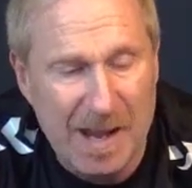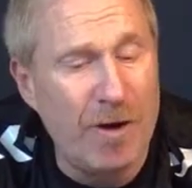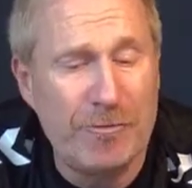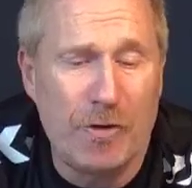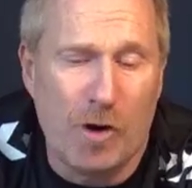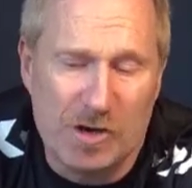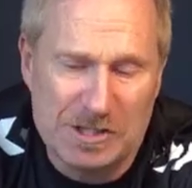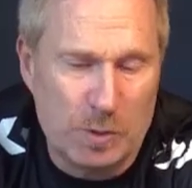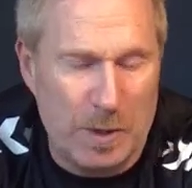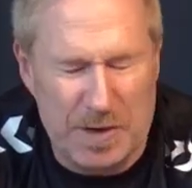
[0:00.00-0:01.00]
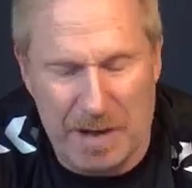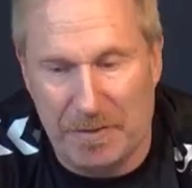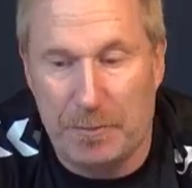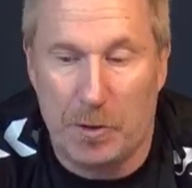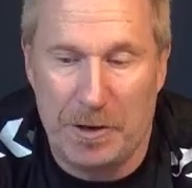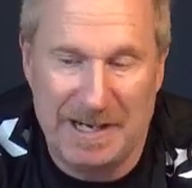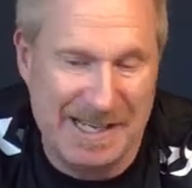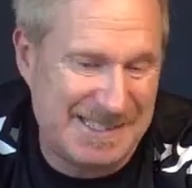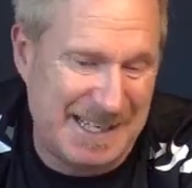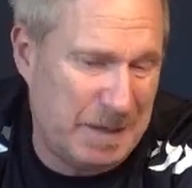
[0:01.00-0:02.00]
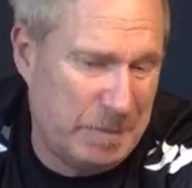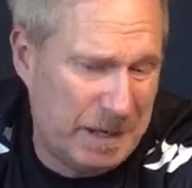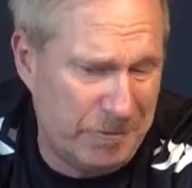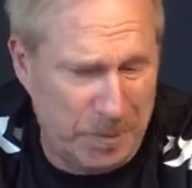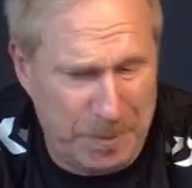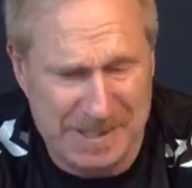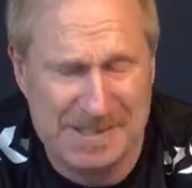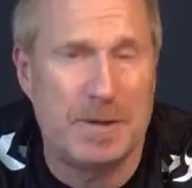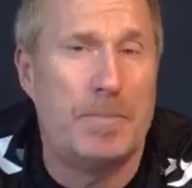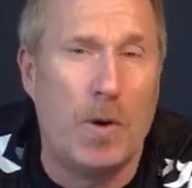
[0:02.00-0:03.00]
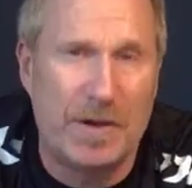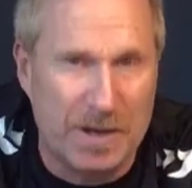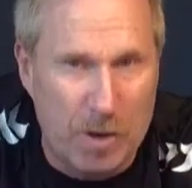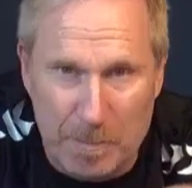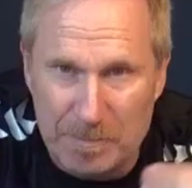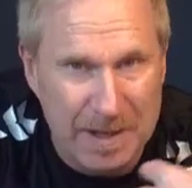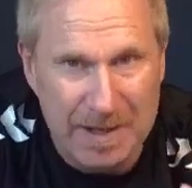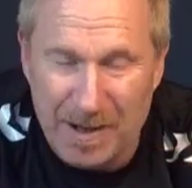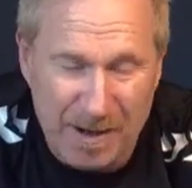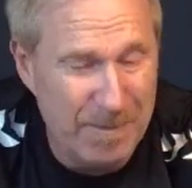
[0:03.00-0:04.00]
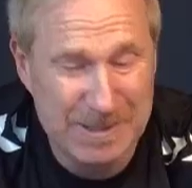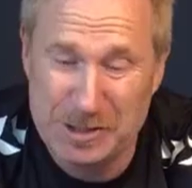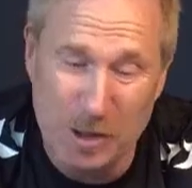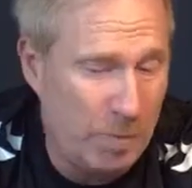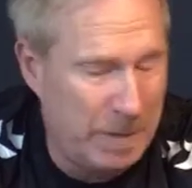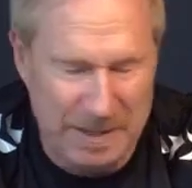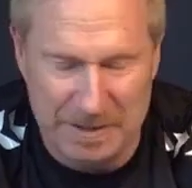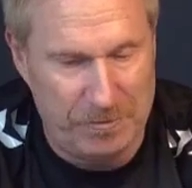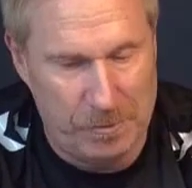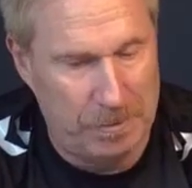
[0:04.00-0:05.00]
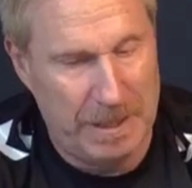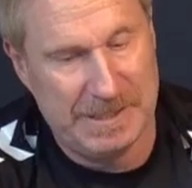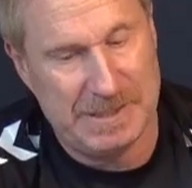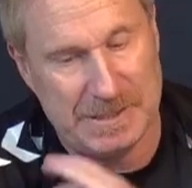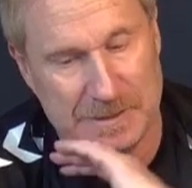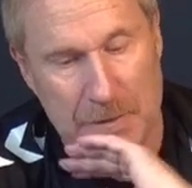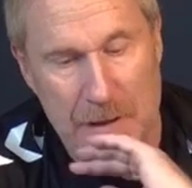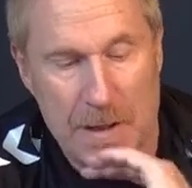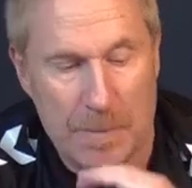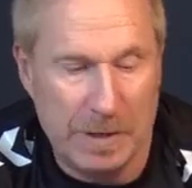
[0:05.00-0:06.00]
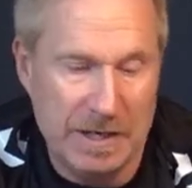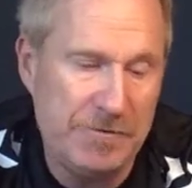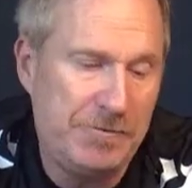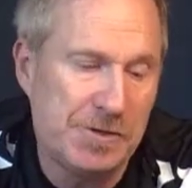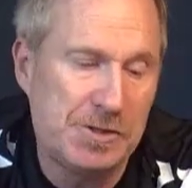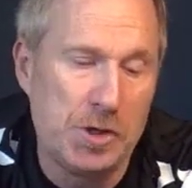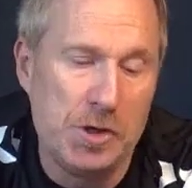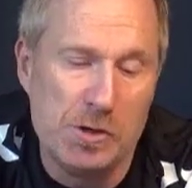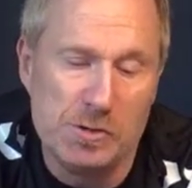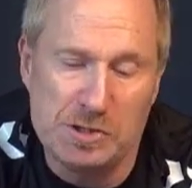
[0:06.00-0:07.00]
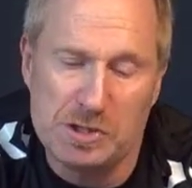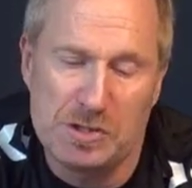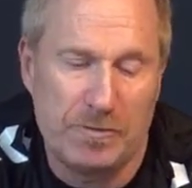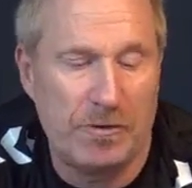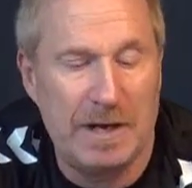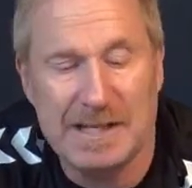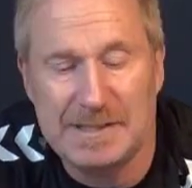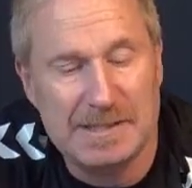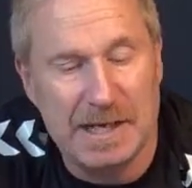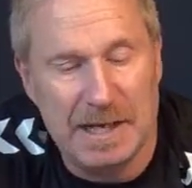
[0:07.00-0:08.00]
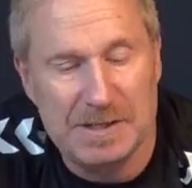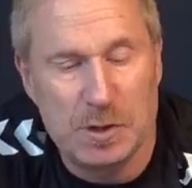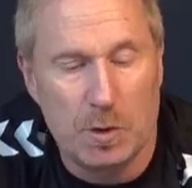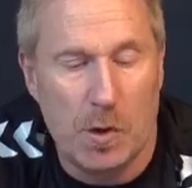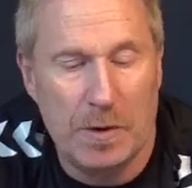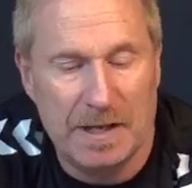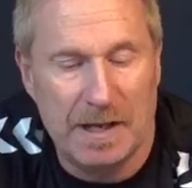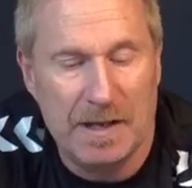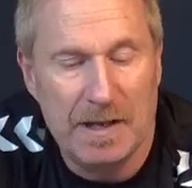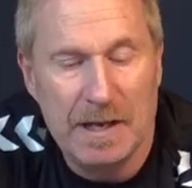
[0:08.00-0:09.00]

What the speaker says: of course, when you have a throw-in, let's say in the middle of the pitch, the ball can come so many different places. But if you choose, let's say, to go in